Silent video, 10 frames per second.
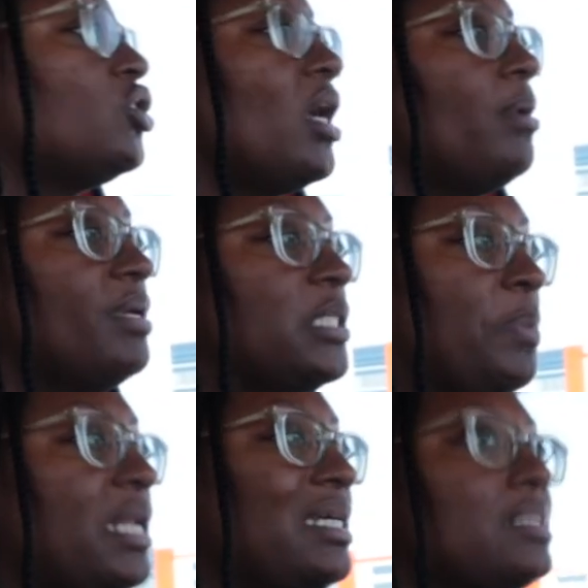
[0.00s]
trying to be
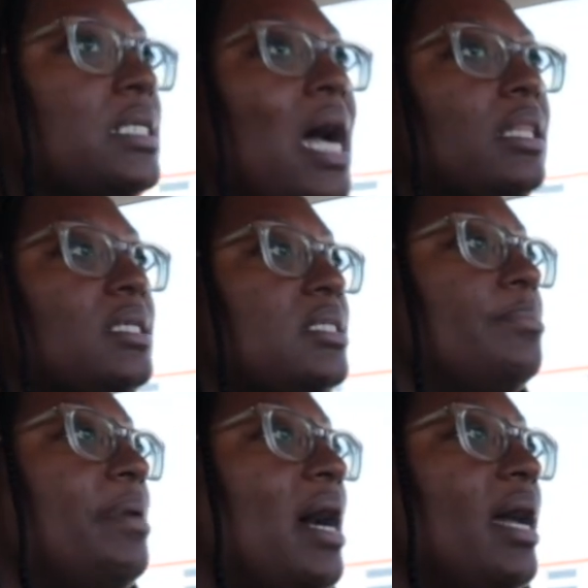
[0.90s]
Speedy Gonzalez
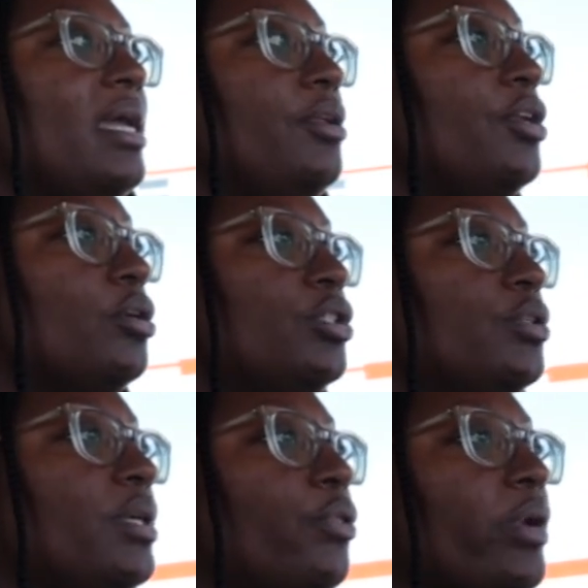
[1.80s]
by, you know,
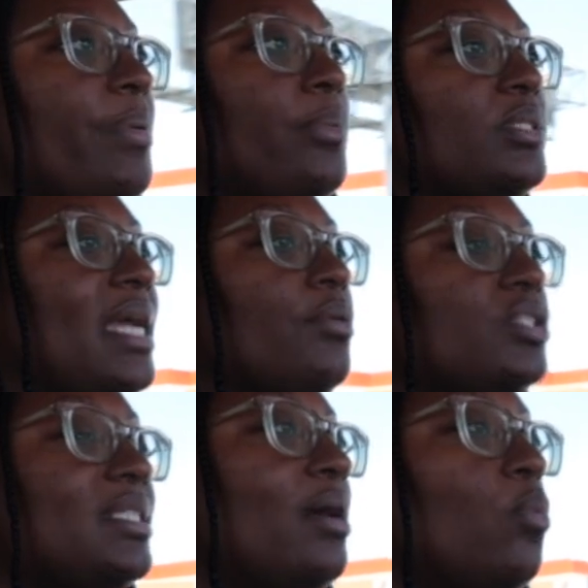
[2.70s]
doing 3 people
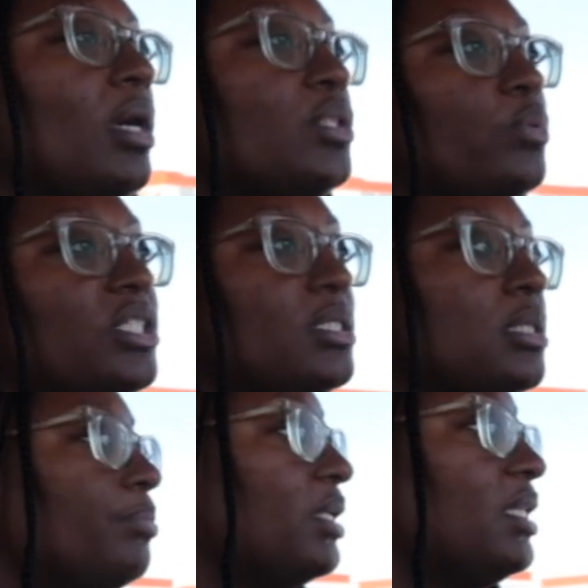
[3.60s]
sandwiches at once, which is
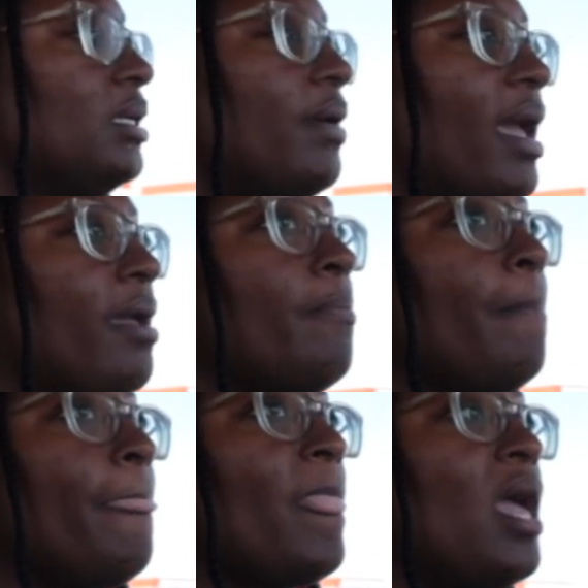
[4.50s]
completely okay.
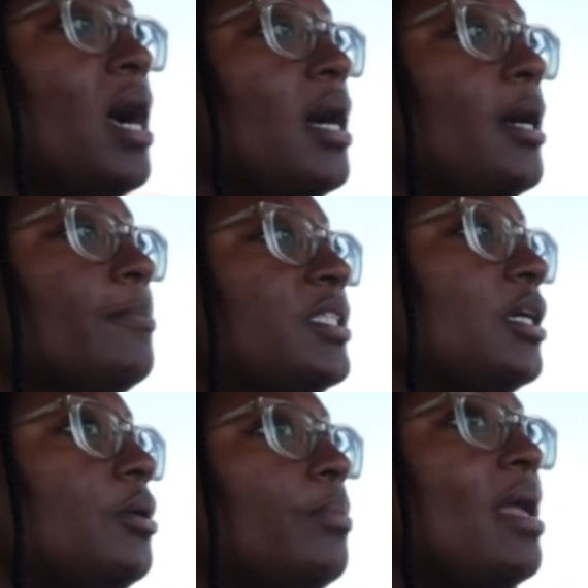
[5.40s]

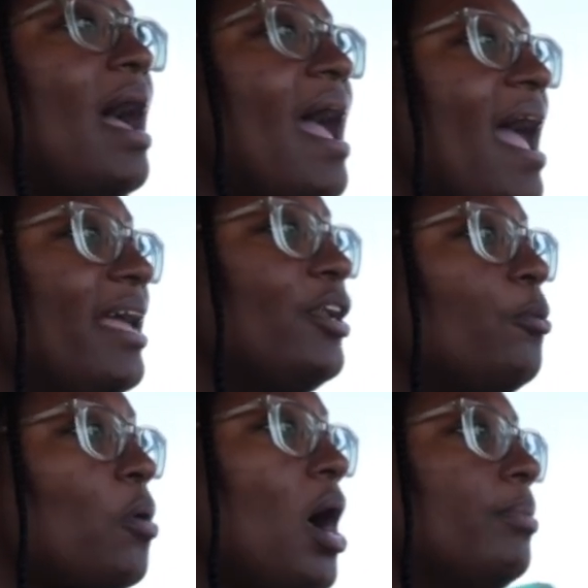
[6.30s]
So I had no
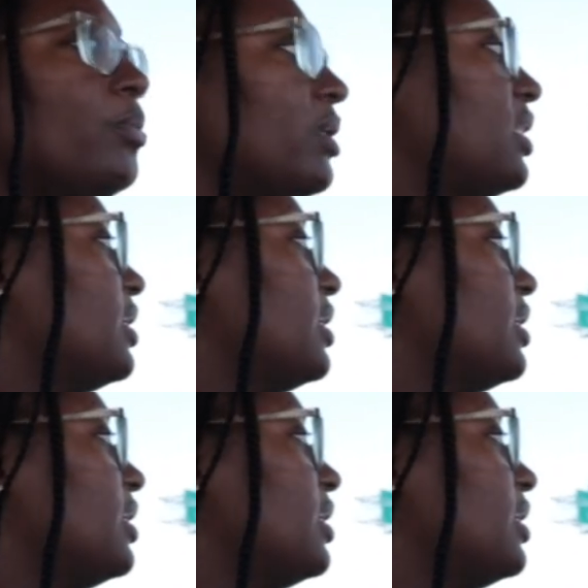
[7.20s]
problem with